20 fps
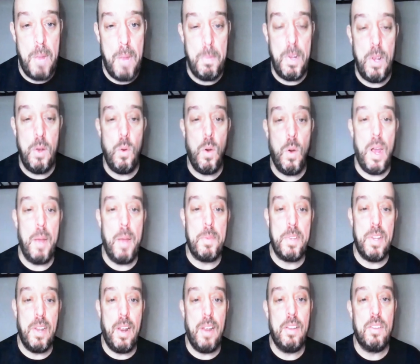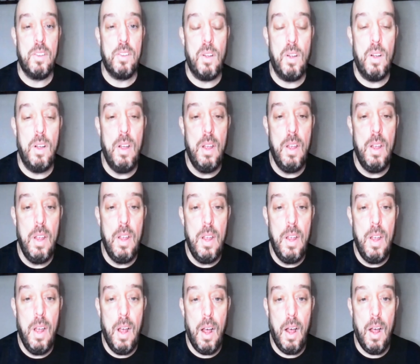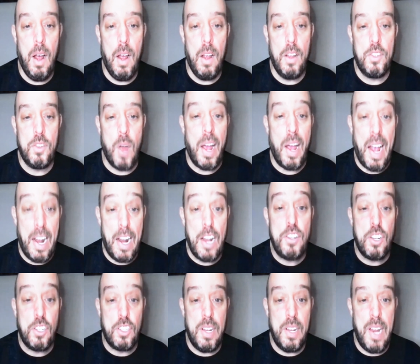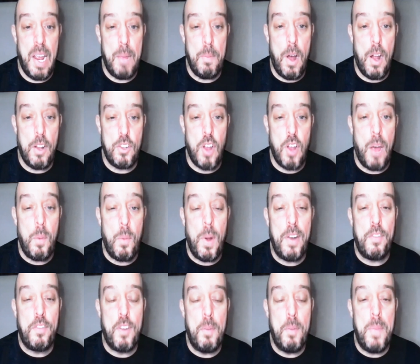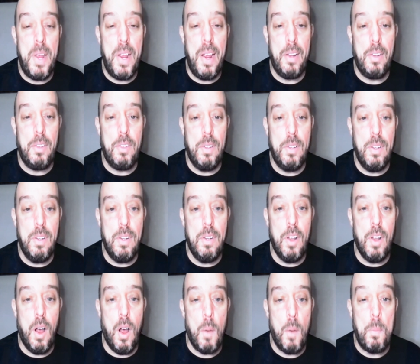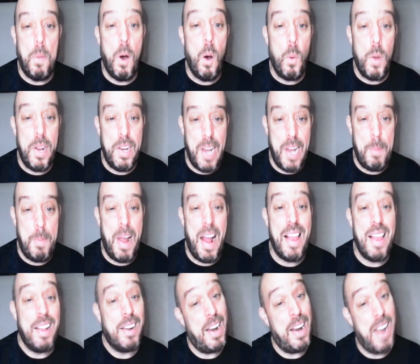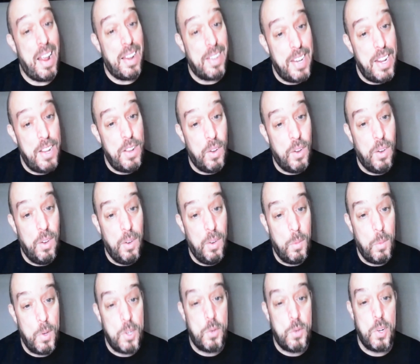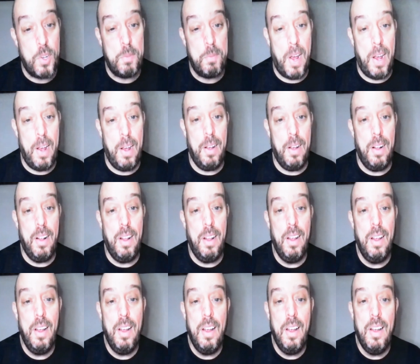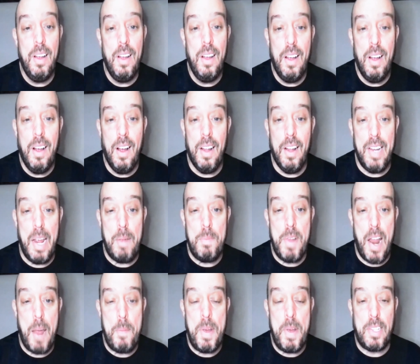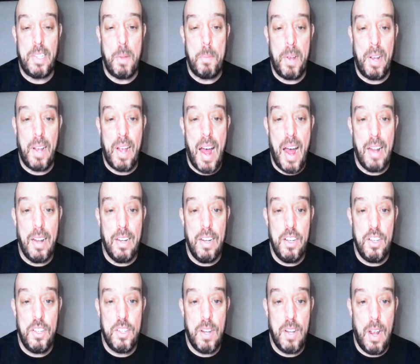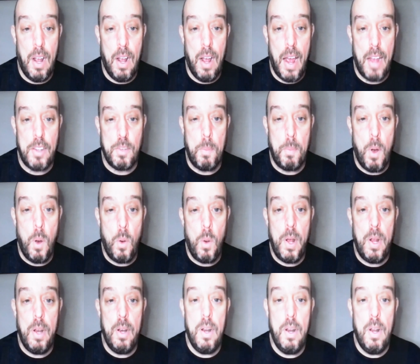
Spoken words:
me who I am today. So I kind of took the name on. So I went from being a poet named El Renacido, which was my a name that I picked up in college as a poet,